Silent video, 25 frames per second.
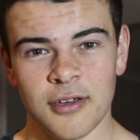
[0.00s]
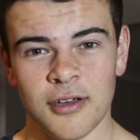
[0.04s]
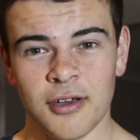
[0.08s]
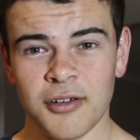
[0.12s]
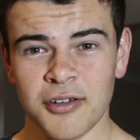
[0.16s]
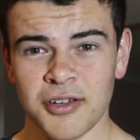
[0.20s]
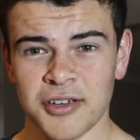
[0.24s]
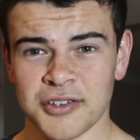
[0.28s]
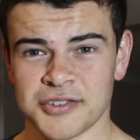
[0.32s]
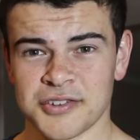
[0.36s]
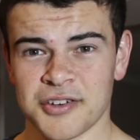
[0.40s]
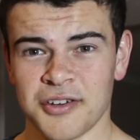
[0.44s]
I
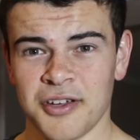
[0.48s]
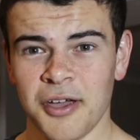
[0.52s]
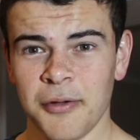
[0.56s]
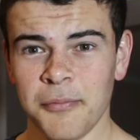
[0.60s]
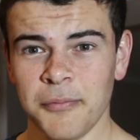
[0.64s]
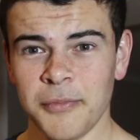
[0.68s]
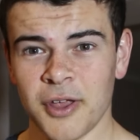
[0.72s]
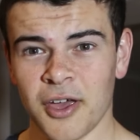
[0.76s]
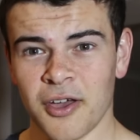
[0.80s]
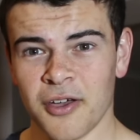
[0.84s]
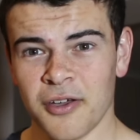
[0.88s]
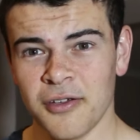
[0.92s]
guess I
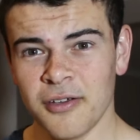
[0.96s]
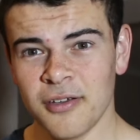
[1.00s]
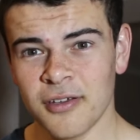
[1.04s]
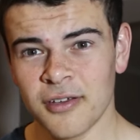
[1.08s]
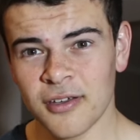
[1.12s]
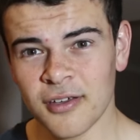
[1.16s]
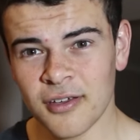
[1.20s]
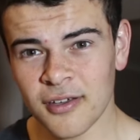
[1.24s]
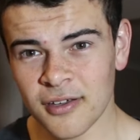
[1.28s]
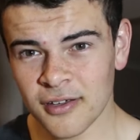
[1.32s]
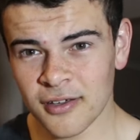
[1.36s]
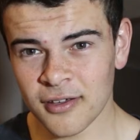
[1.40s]
am now.
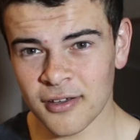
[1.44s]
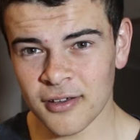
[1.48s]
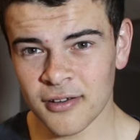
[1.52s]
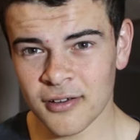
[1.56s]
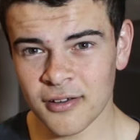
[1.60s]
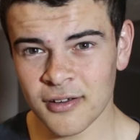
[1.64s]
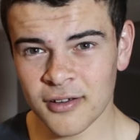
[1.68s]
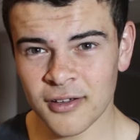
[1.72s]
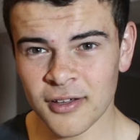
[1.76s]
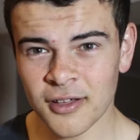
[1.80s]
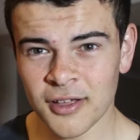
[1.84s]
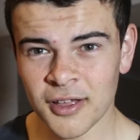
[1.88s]

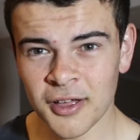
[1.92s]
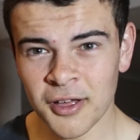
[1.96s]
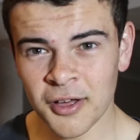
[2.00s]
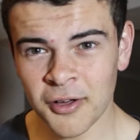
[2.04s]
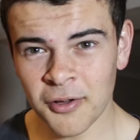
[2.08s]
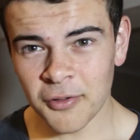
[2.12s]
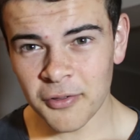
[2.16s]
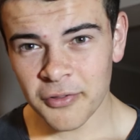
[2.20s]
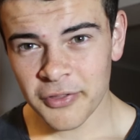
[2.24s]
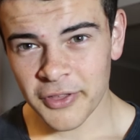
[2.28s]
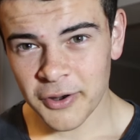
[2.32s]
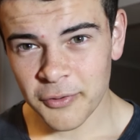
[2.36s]

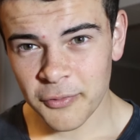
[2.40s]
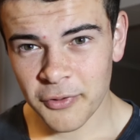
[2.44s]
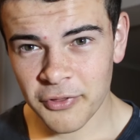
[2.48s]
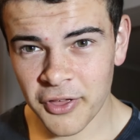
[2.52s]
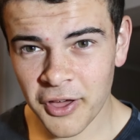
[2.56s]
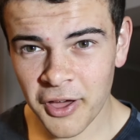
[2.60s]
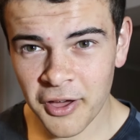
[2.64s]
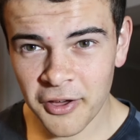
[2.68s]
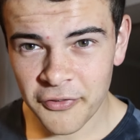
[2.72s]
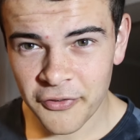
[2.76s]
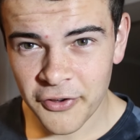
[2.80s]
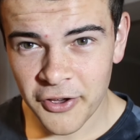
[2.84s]
Well then,
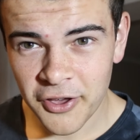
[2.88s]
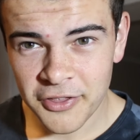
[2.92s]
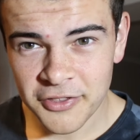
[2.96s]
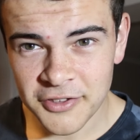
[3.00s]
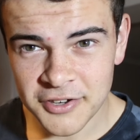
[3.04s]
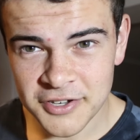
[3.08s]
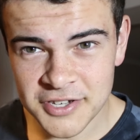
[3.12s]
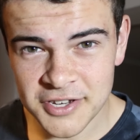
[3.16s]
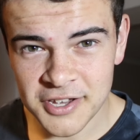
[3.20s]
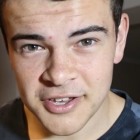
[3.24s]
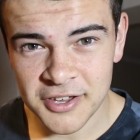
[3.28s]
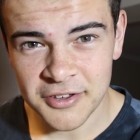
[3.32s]
without further
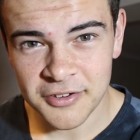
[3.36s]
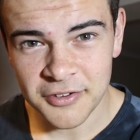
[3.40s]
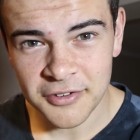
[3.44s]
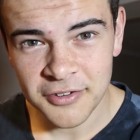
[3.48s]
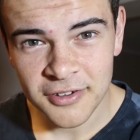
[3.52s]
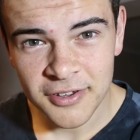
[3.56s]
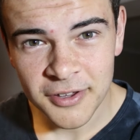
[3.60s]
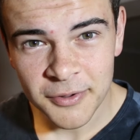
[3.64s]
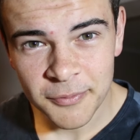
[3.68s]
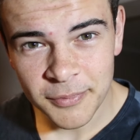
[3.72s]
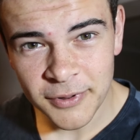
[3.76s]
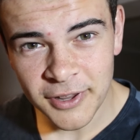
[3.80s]
ado,
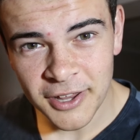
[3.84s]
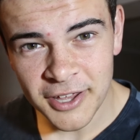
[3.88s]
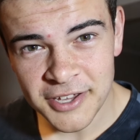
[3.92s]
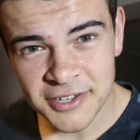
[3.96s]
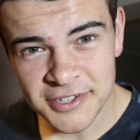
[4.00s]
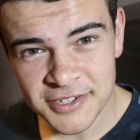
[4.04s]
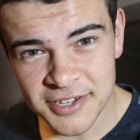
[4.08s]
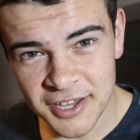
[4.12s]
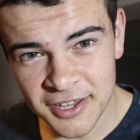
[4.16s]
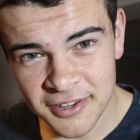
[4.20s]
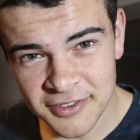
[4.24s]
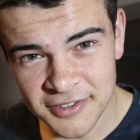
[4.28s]

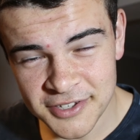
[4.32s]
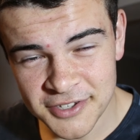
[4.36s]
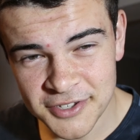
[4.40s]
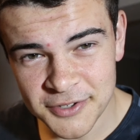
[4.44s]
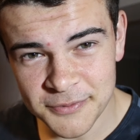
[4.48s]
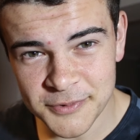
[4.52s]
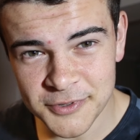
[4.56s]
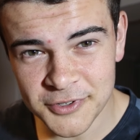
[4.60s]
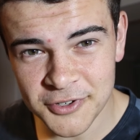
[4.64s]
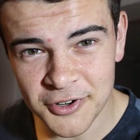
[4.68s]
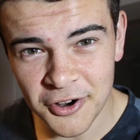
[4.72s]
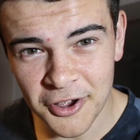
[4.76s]
please hit the
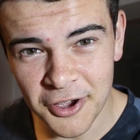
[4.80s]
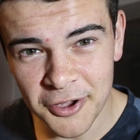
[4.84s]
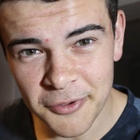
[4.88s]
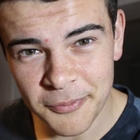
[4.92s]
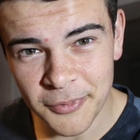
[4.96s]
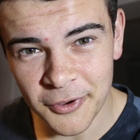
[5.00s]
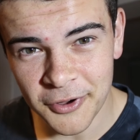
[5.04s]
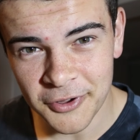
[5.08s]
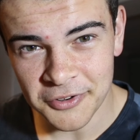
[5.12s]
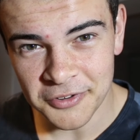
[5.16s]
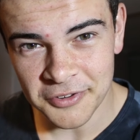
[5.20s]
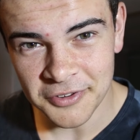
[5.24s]
subscribe
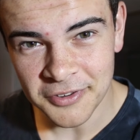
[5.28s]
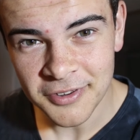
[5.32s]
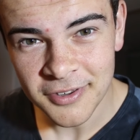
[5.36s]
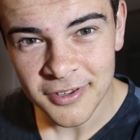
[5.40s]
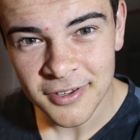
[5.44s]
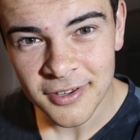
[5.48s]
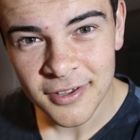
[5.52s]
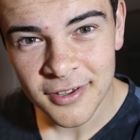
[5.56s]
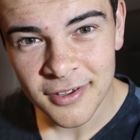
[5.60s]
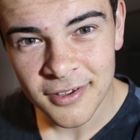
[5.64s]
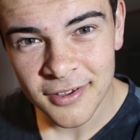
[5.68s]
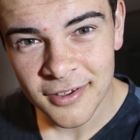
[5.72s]
button,
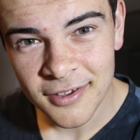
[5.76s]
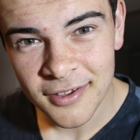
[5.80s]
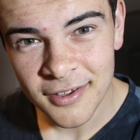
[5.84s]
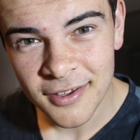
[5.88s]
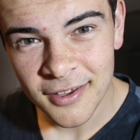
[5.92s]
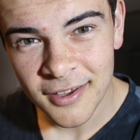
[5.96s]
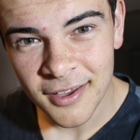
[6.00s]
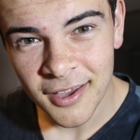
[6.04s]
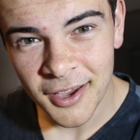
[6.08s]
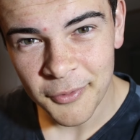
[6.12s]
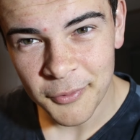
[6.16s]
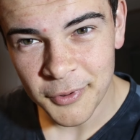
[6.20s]

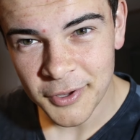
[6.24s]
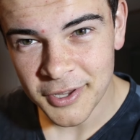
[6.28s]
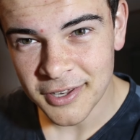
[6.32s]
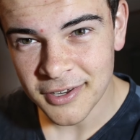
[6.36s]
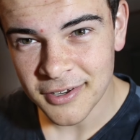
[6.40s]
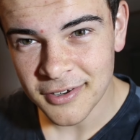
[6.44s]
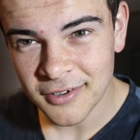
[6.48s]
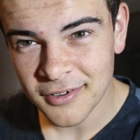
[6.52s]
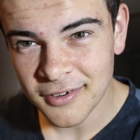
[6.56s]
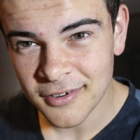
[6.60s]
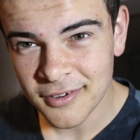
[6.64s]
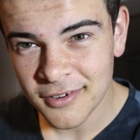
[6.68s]
and we
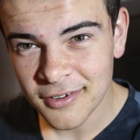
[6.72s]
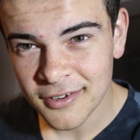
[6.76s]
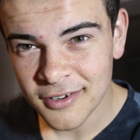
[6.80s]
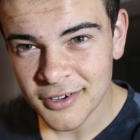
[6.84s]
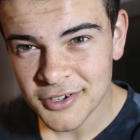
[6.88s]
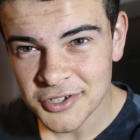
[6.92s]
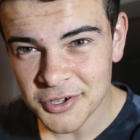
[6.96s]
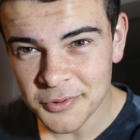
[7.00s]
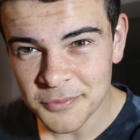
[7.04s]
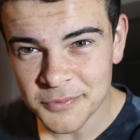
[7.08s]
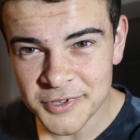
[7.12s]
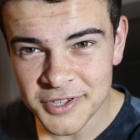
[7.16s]
can
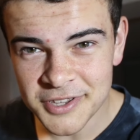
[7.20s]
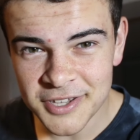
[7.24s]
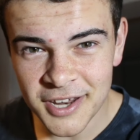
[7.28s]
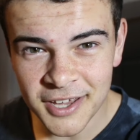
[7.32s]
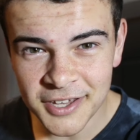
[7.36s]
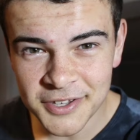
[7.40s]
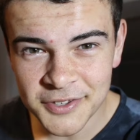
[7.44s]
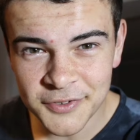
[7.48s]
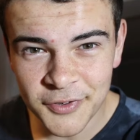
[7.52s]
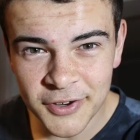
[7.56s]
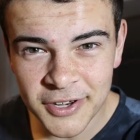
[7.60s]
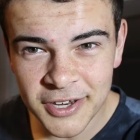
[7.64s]
jump to the
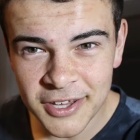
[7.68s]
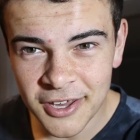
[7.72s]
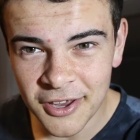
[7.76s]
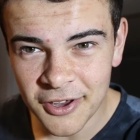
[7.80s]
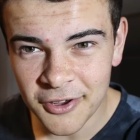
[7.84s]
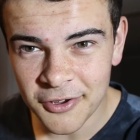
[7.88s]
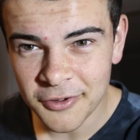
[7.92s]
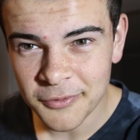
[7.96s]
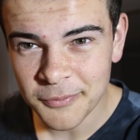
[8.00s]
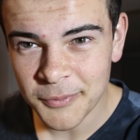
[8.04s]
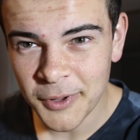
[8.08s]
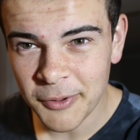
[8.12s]
next video.